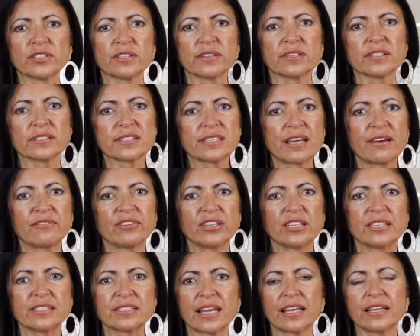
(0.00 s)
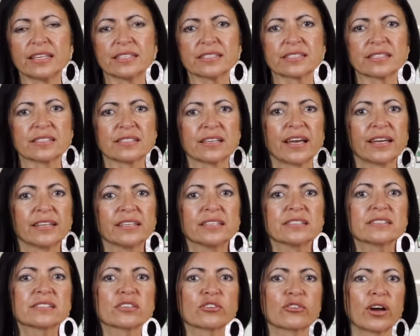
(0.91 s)
in the 70s, 80s, and
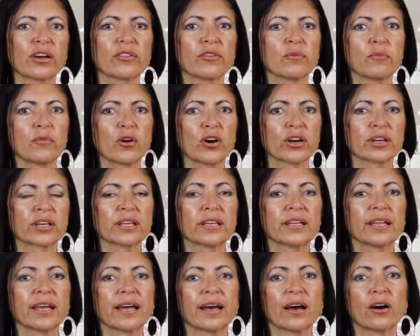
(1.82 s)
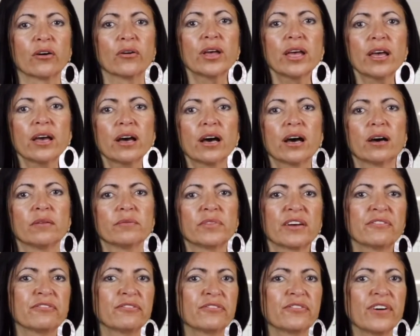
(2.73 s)
90s that are on the market now.
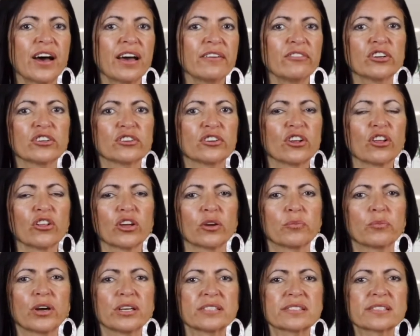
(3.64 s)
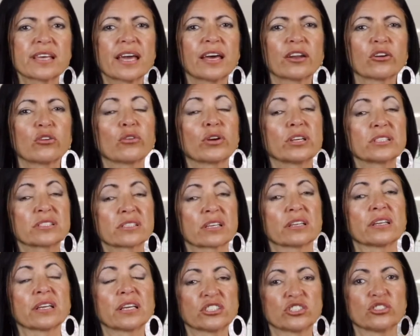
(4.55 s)
That $500 price category is
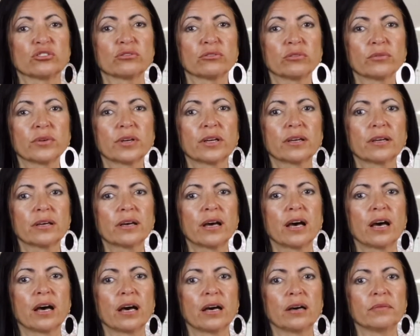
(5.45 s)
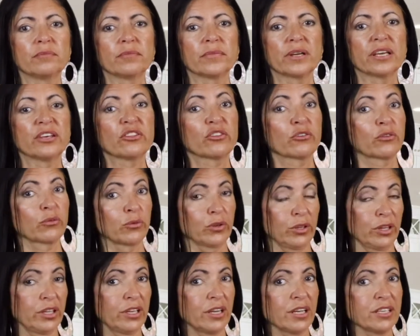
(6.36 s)
going to get you either a
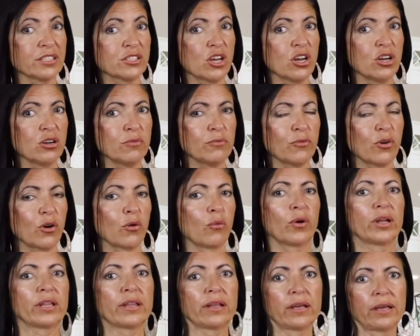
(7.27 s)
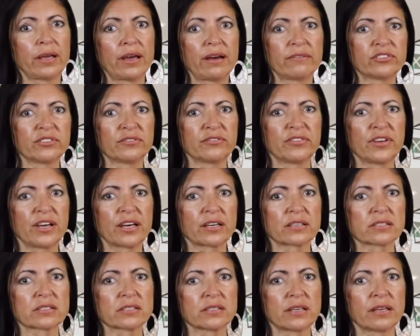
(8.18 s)
really nice home or one that you have to
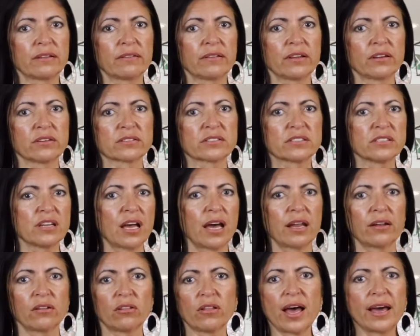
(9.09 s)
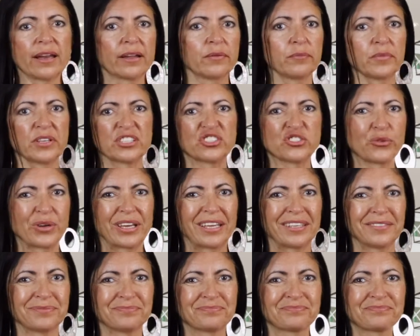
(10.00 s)
fix, and there's not a lot in
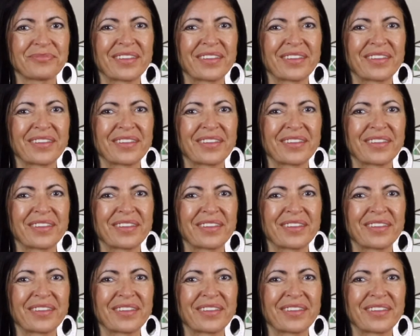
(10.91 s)
between.